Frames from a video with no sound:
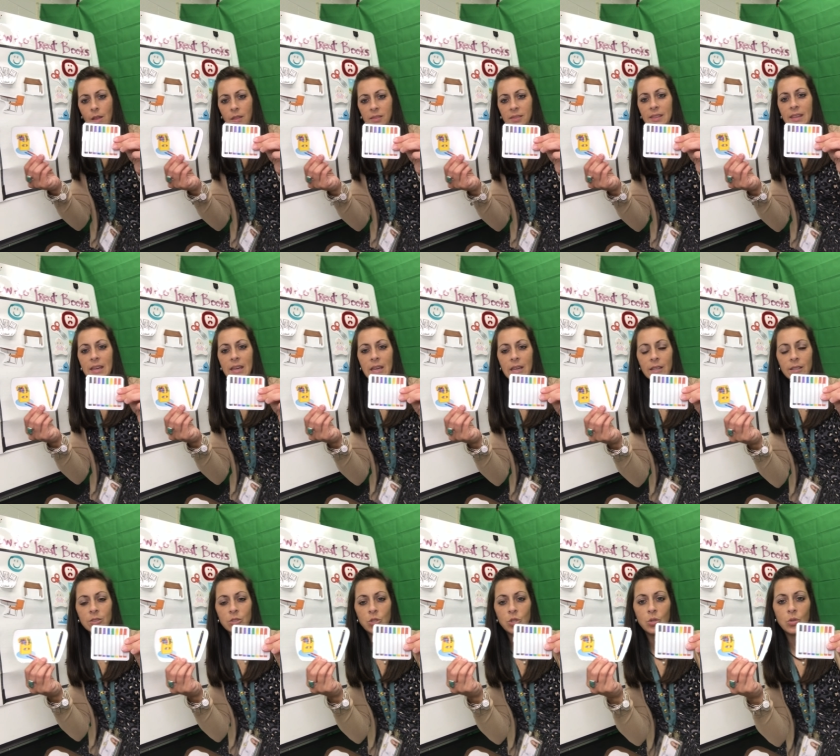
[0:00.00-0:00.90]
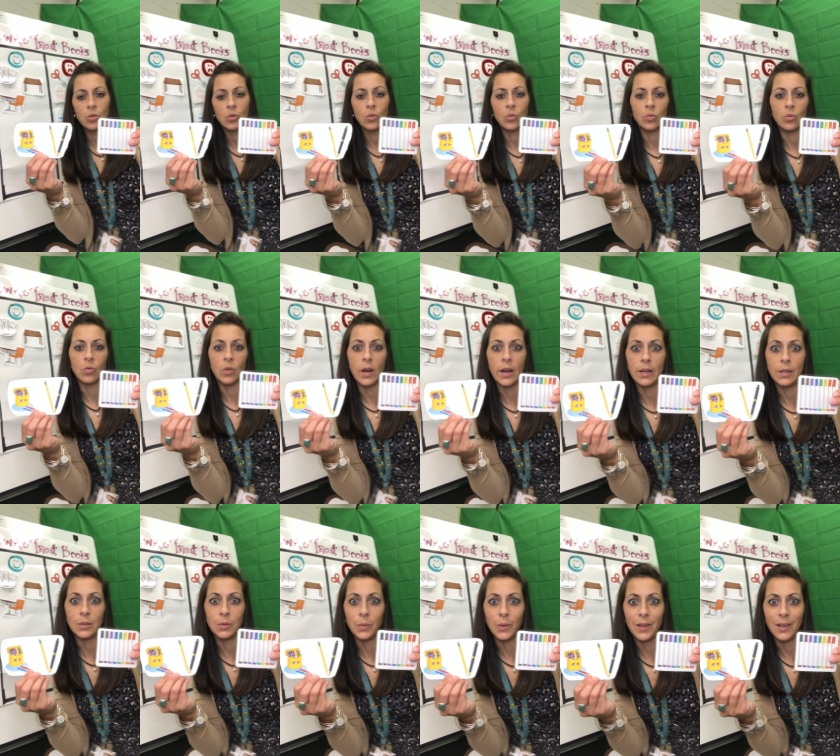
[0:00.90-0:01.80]
Things you
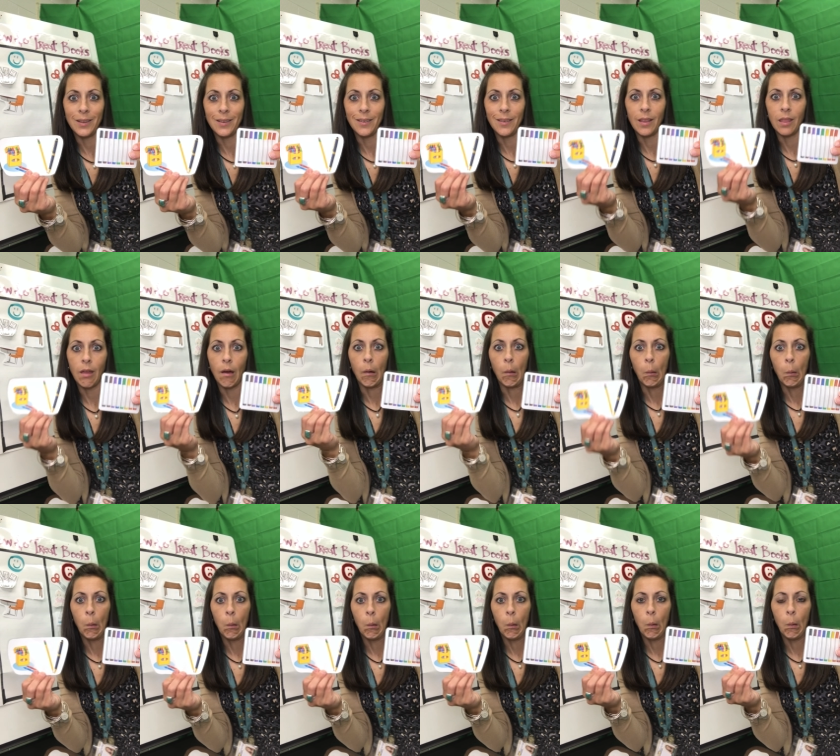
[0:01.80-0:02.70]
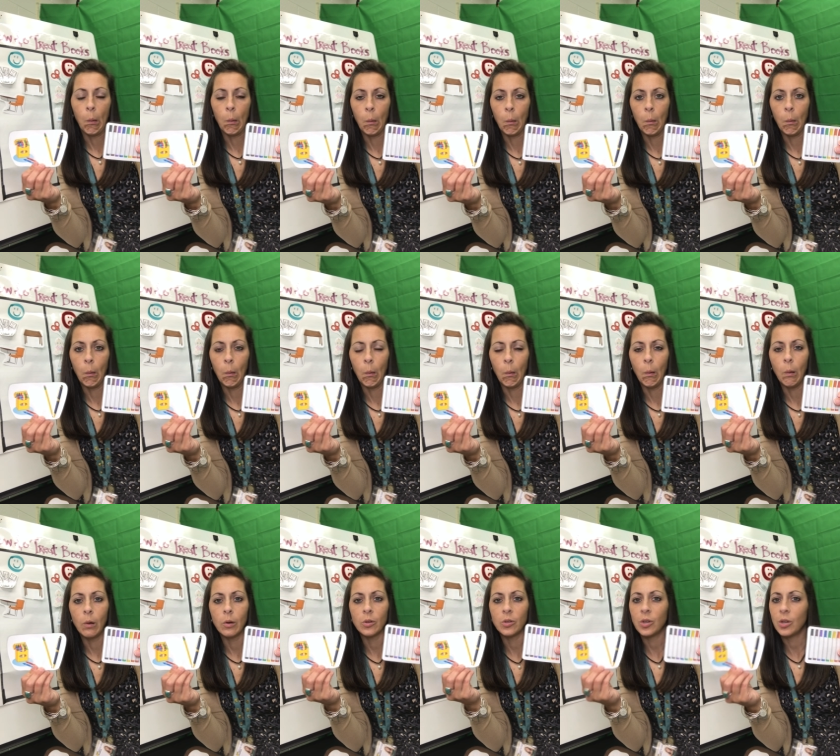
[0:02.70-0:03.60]
write with.
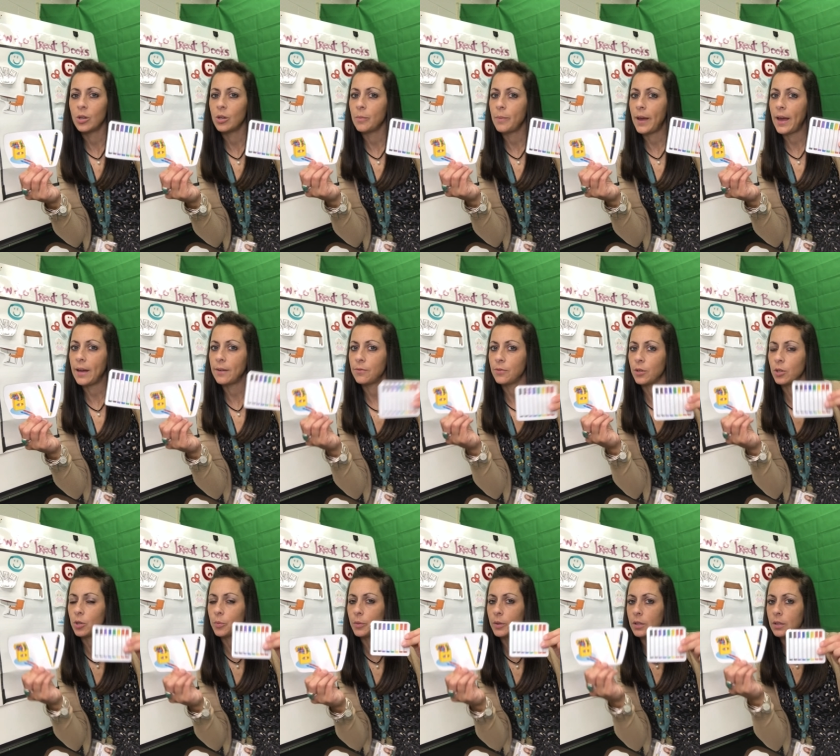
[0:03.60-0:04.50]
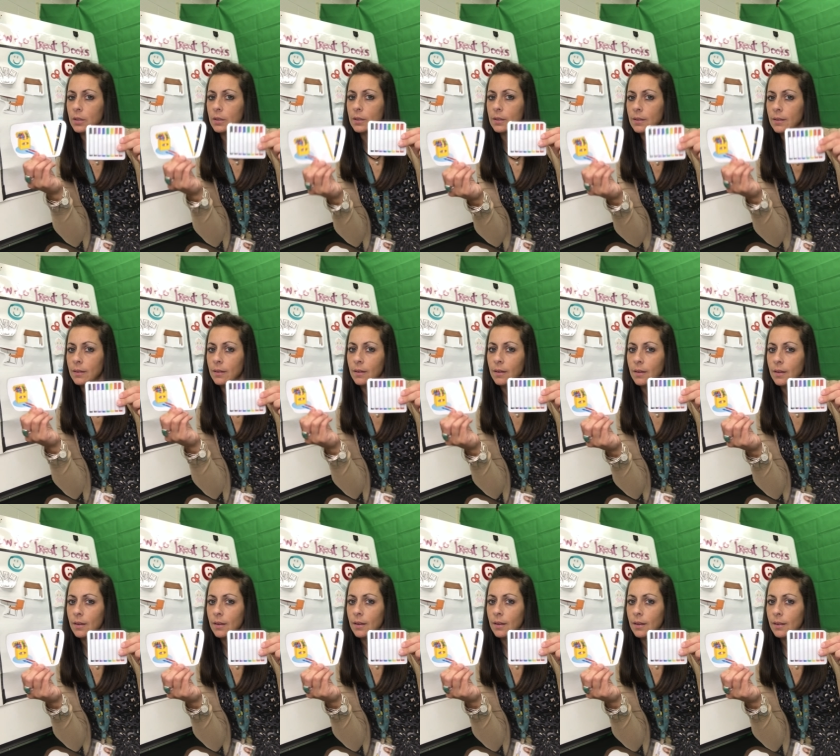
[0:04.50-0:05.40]
Ooh, good or bad for your books?
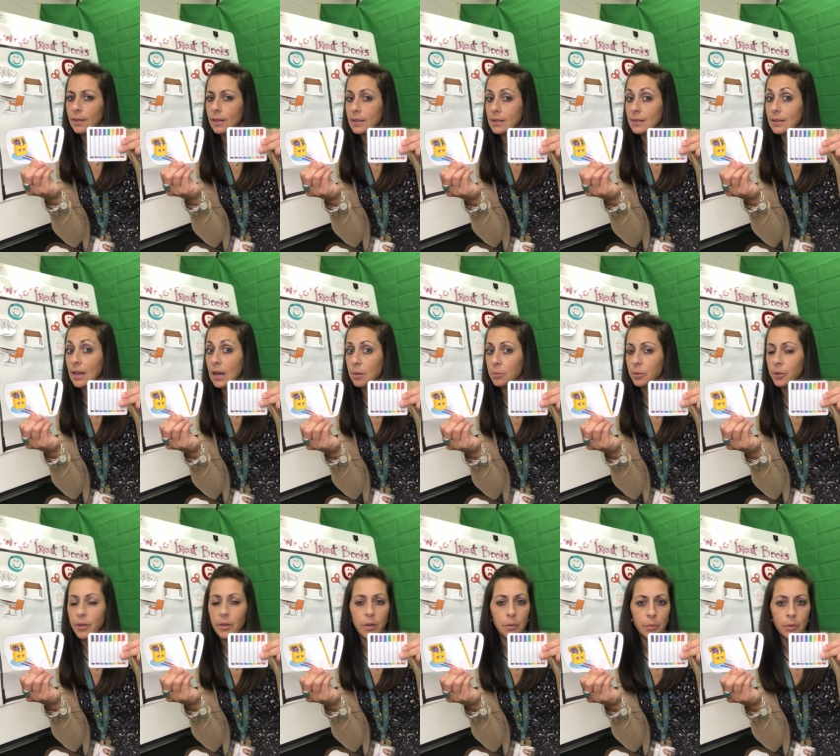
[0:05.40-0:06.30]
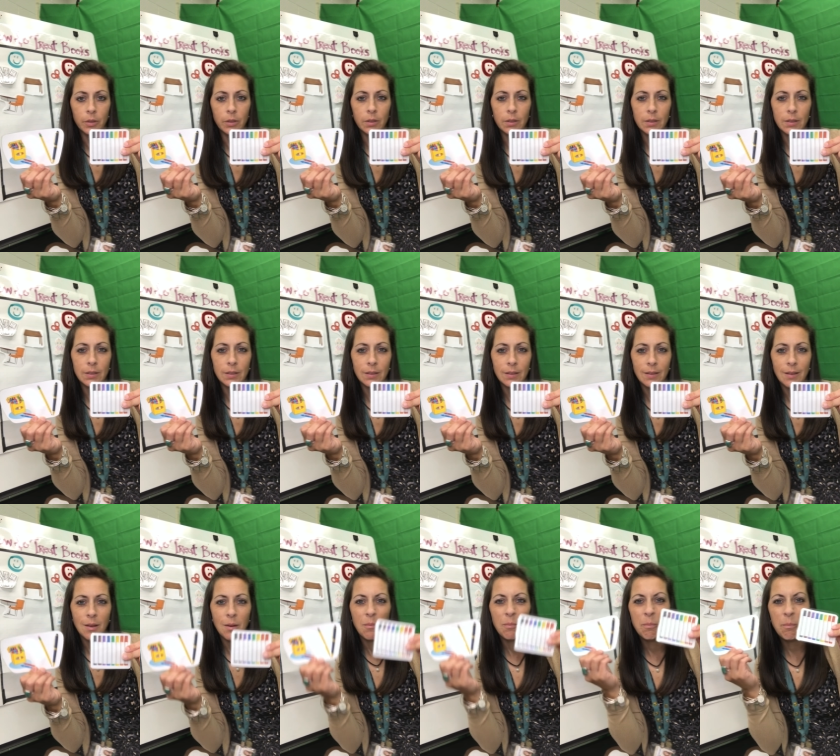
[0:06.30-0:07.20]
This library books.
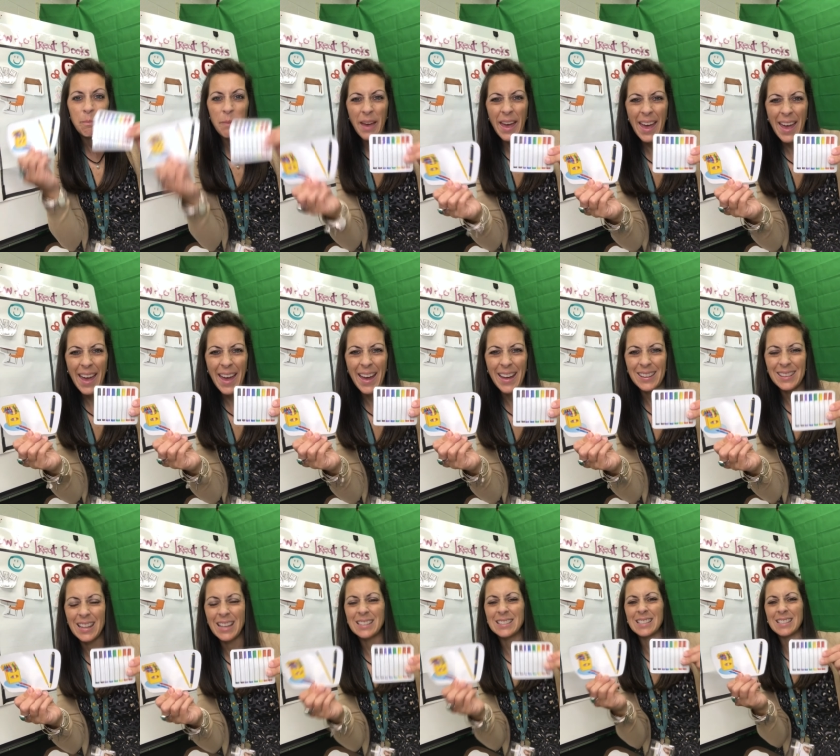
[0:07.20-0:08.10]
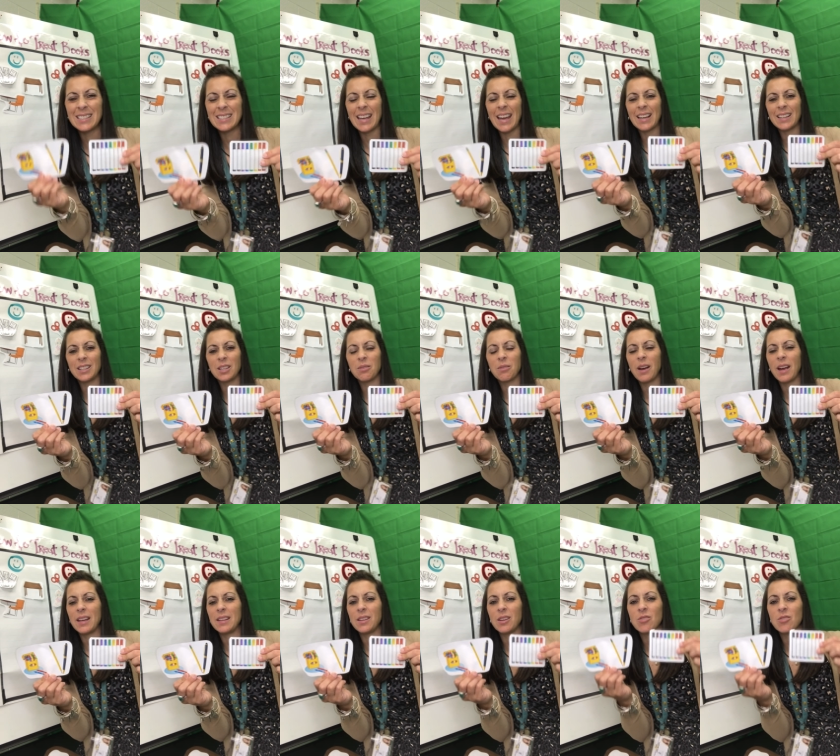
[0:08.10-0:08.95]
Bad, that's exactly right.